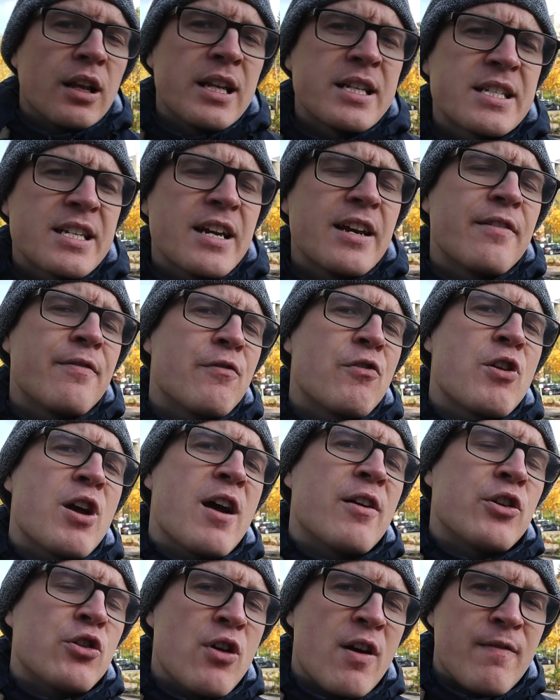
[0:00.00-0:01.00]
Let's say if
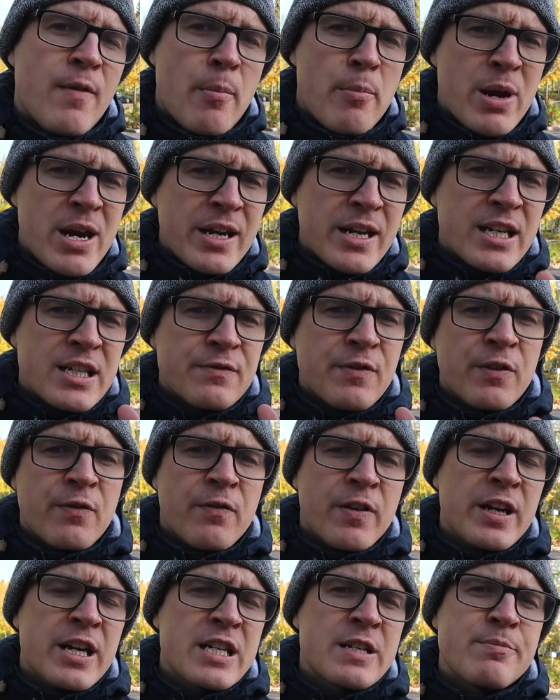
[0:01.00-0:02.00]
you have a meetings with
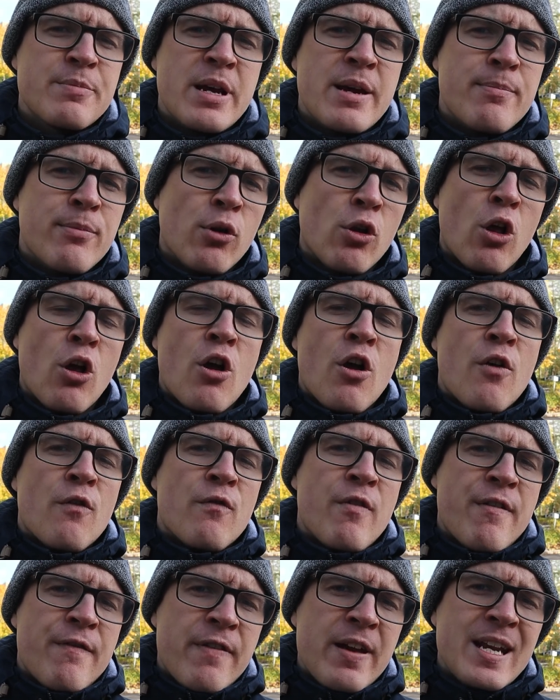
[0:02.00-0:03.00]
Finnish people,
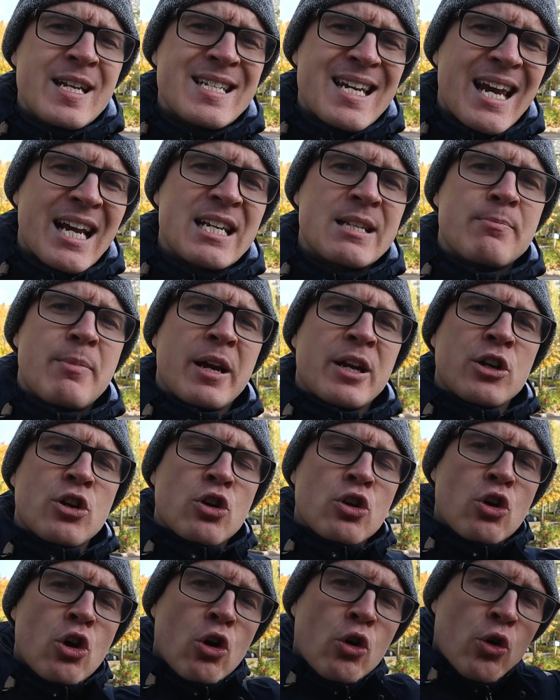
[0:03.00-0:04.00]
we Finns expect
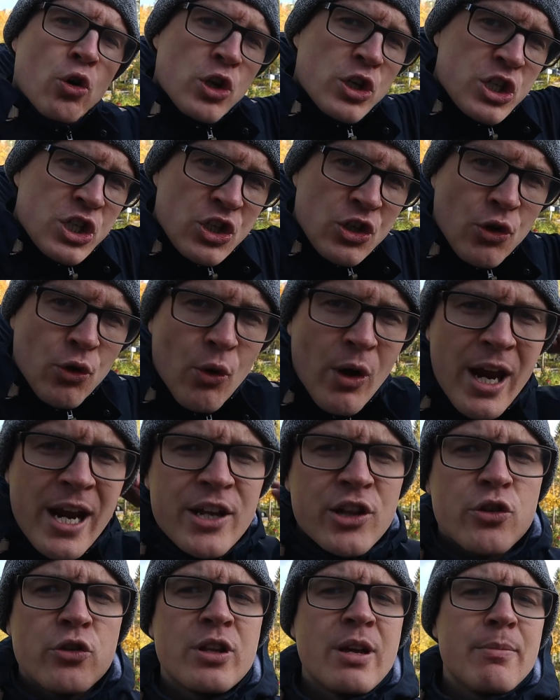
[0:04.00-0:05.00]
go
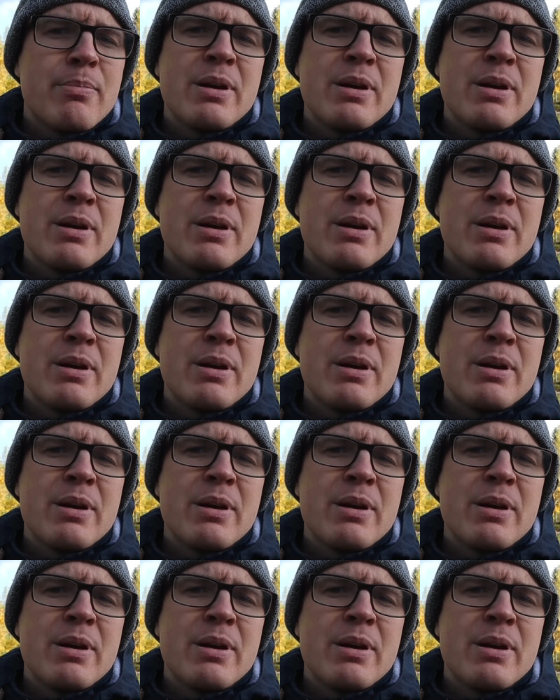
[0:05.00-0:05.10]
straight to the